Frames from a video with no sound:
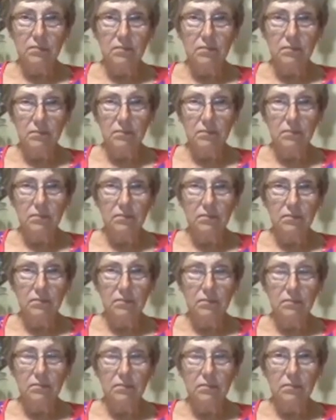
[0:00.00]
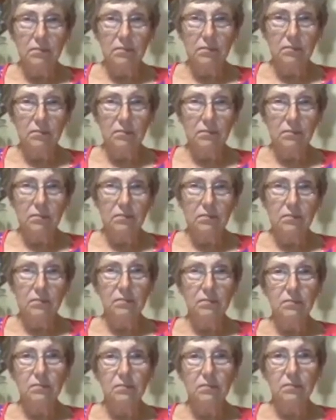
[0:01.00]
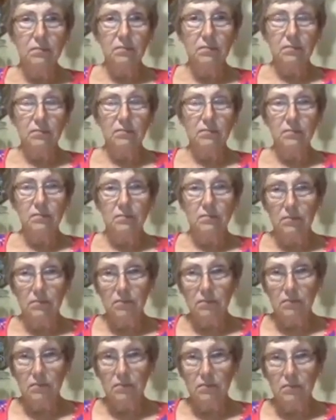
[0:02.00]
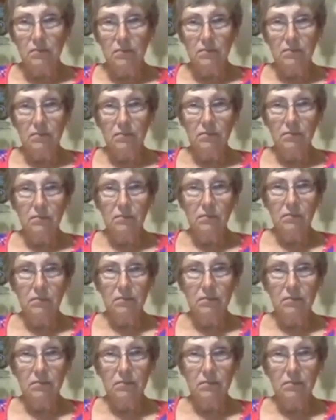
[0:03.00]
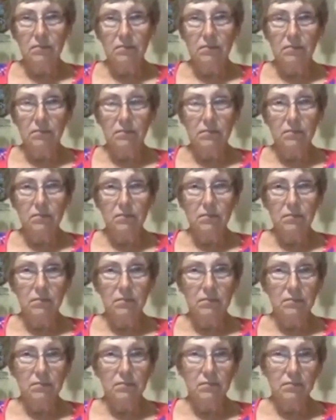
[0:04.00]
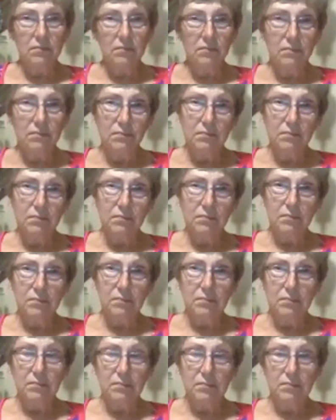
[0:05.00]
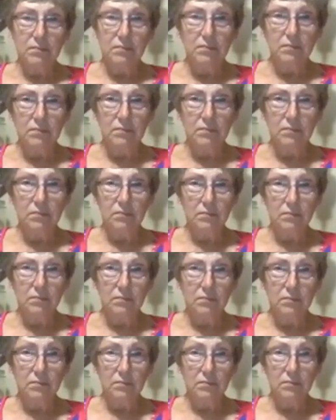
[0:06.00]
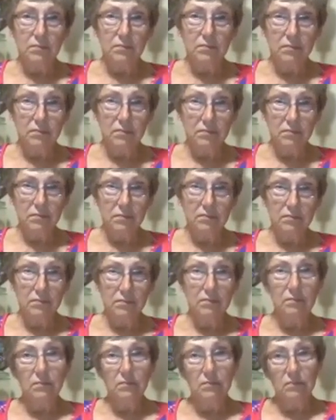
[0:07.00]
(not speaking)